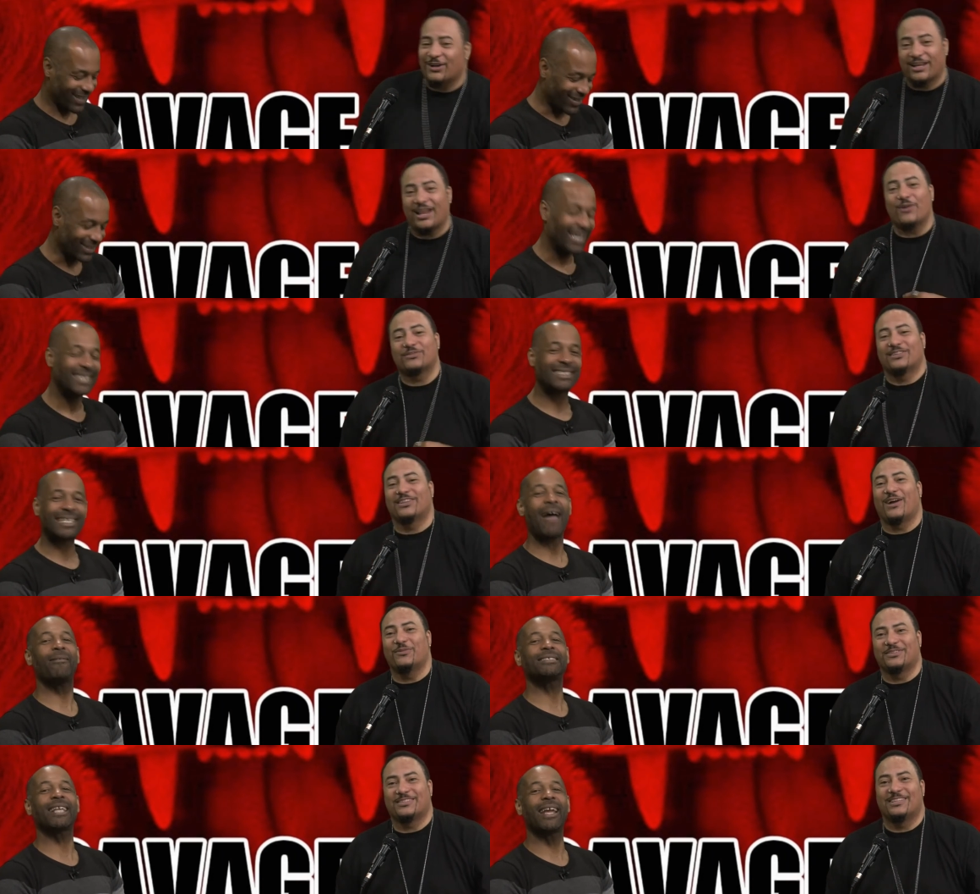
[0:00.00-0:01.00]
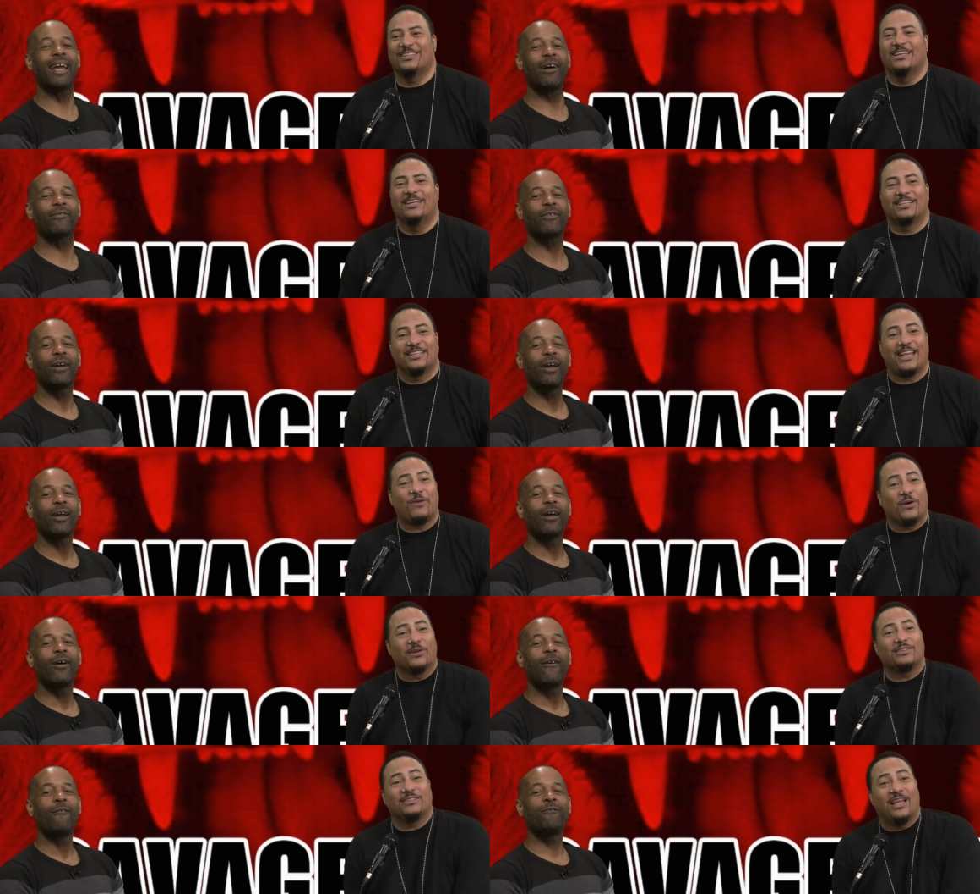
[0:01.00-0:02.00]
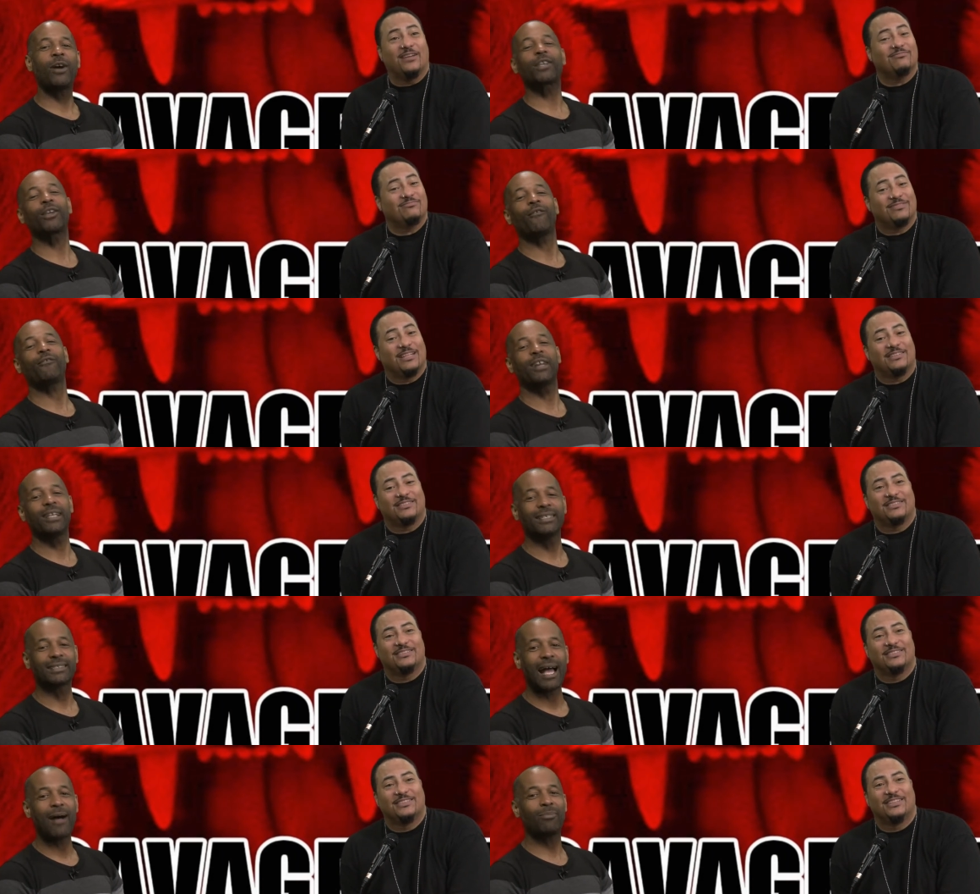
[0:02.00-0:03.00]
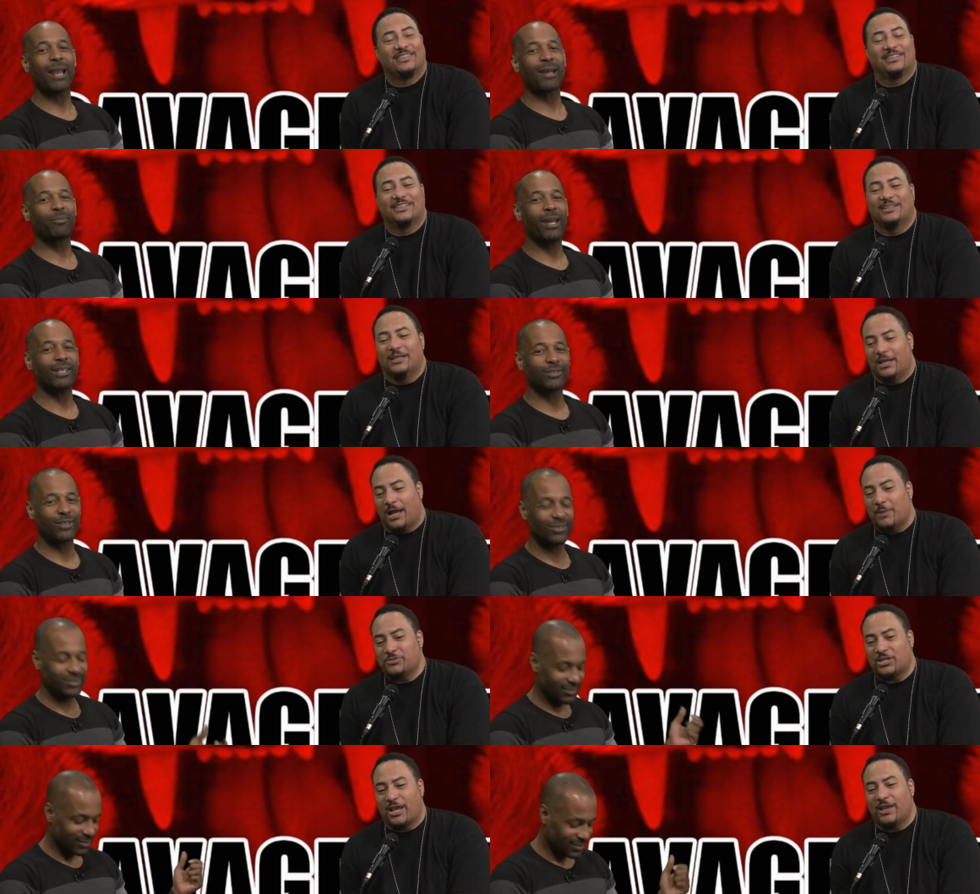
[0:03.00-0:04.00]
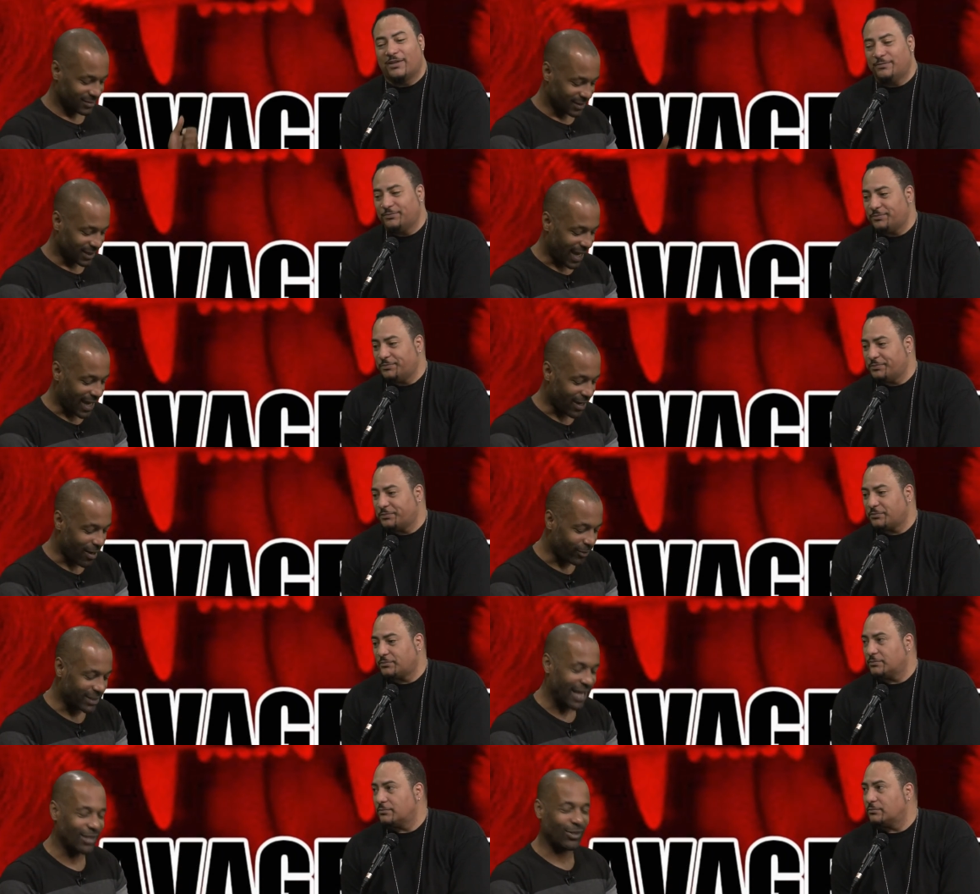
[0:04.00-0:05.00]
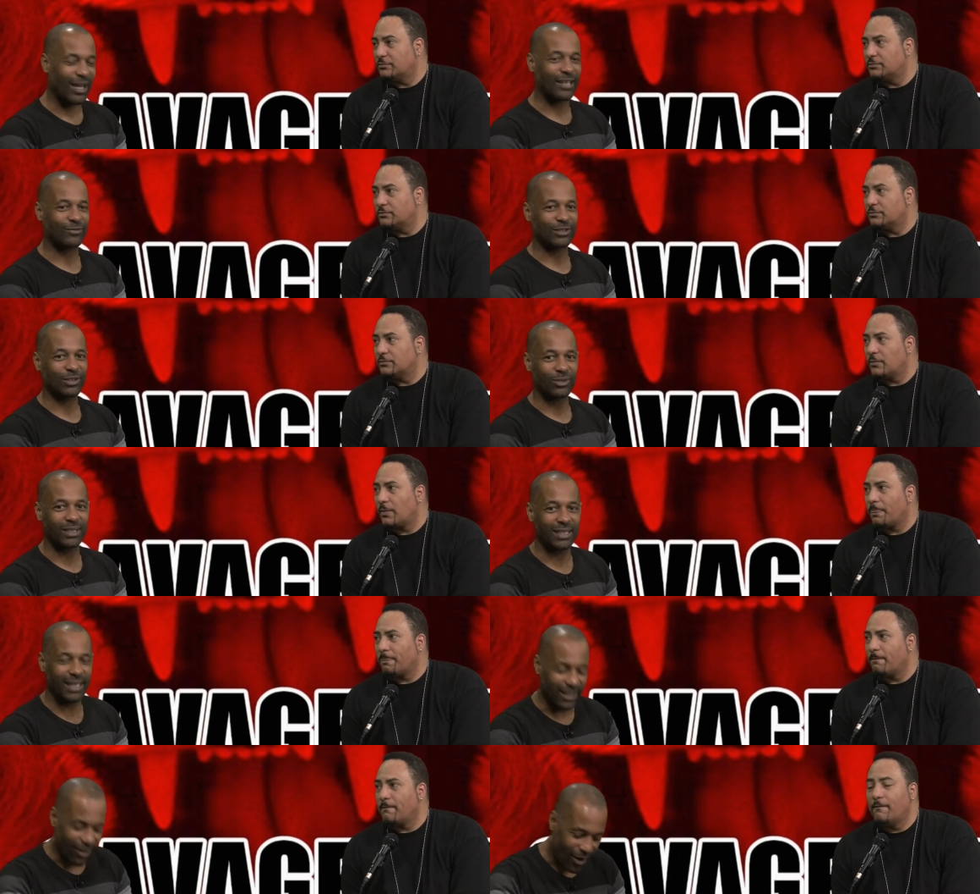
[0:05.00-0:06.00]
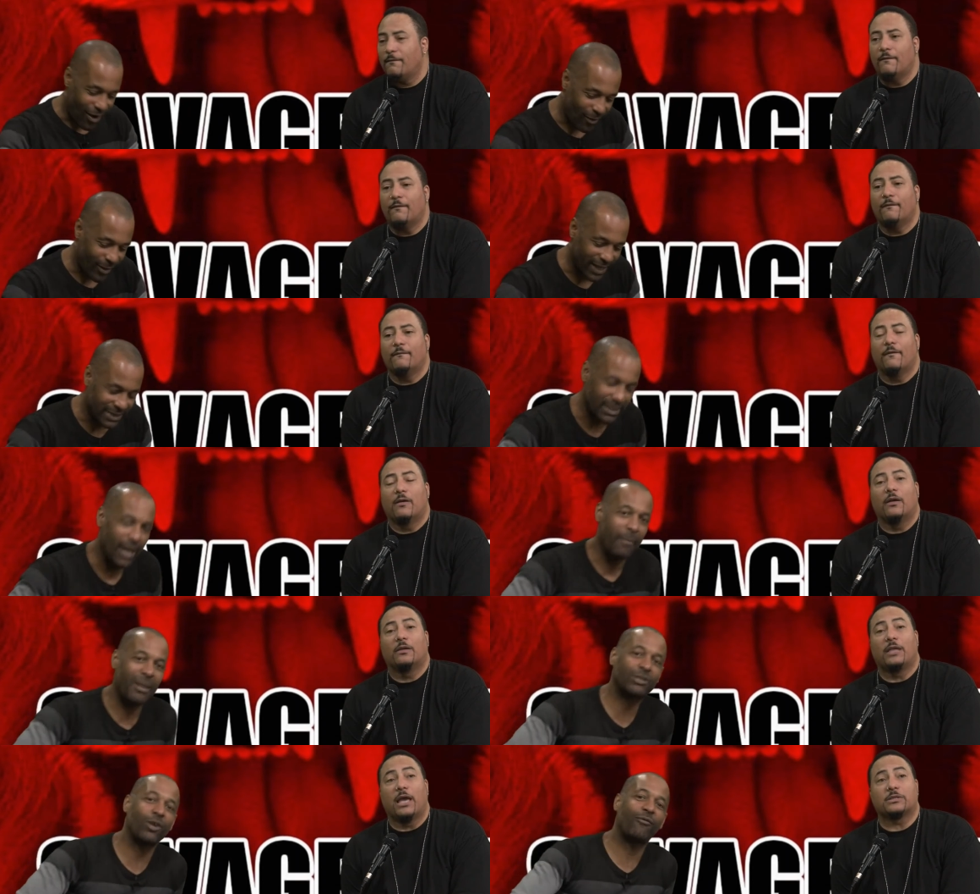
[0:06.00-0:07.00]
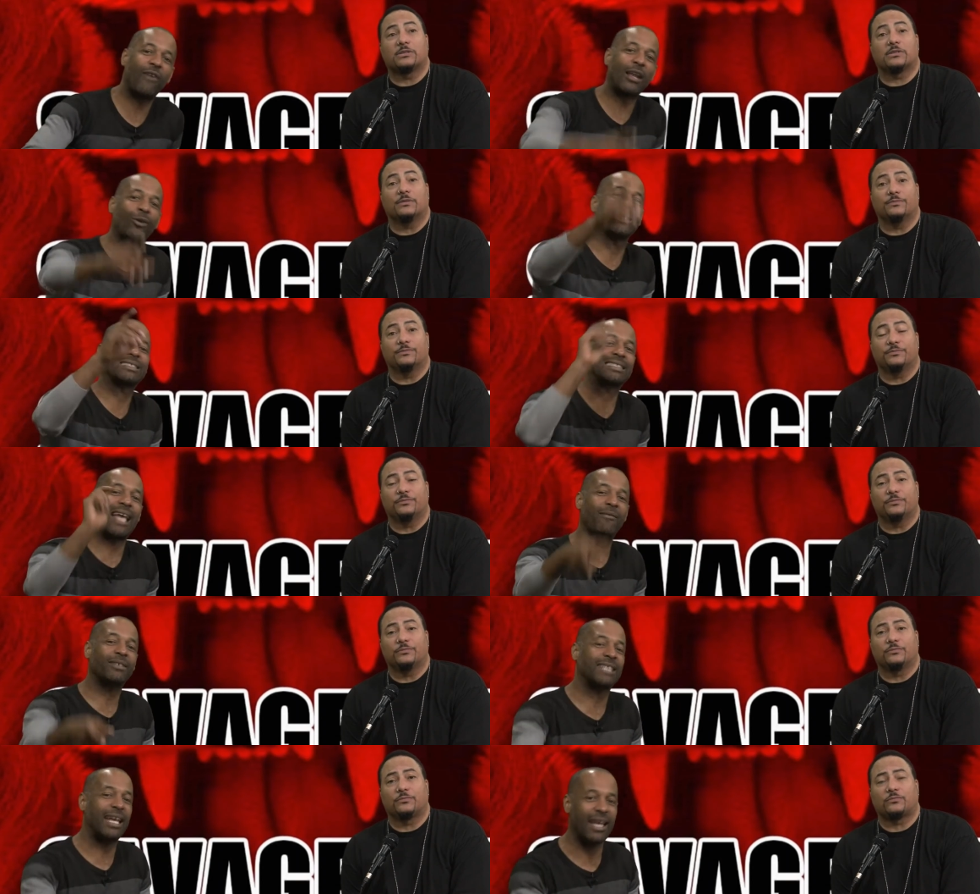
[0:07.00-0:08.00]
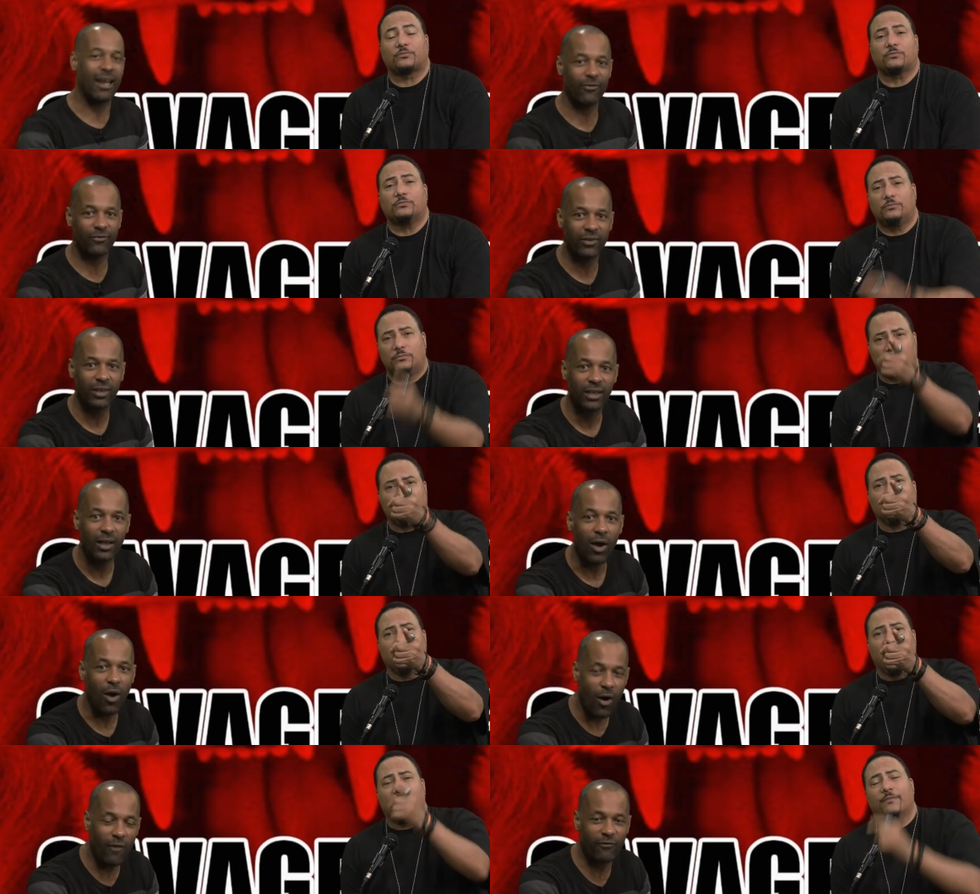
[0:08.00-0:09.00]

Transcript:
Speaker 1: okay, go. Savage AF. Did that work? No. Fuck your feelings. I'm Black Pedro. I'm Shang. Hey, y'all, we thank you guys for tuning in. Always, make sure yes. you follow us, Savage AF, yeah. on